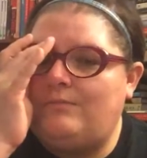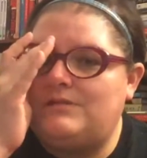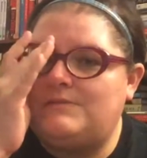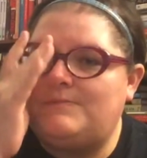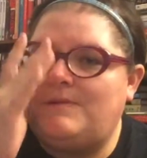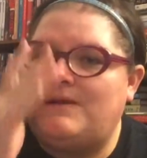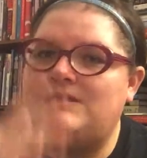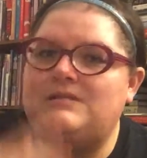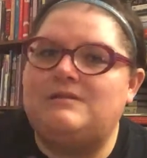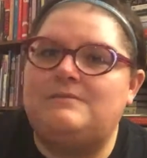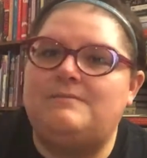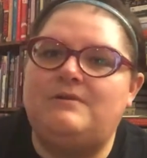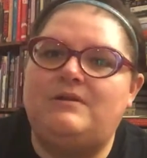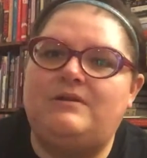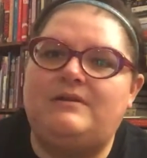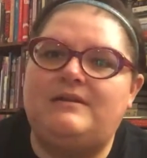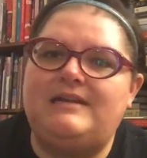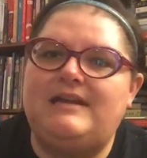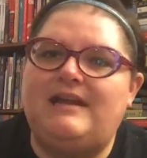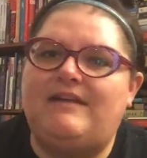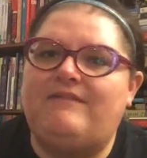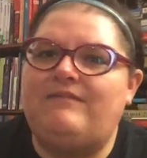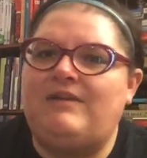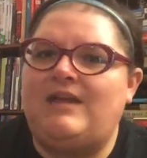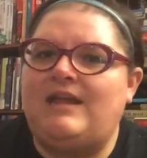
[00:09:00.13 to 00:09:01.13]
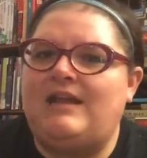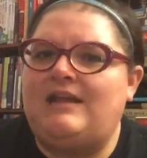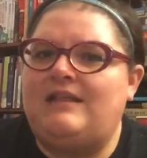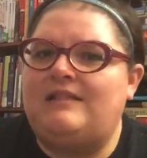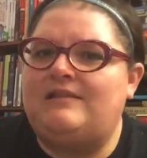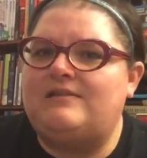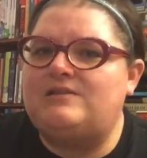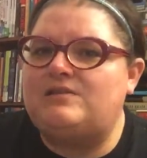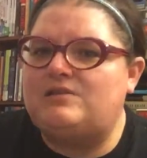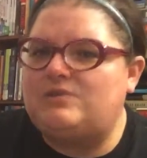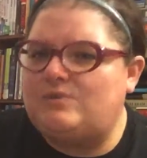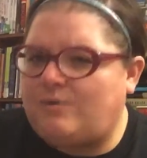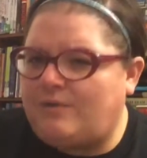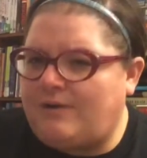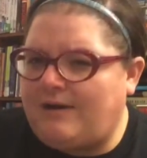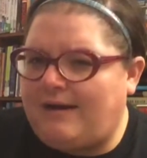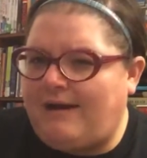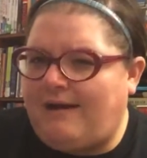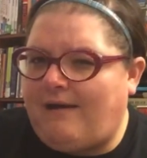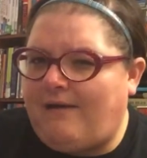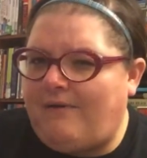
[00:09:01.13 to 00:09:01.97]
responsibility of getting the story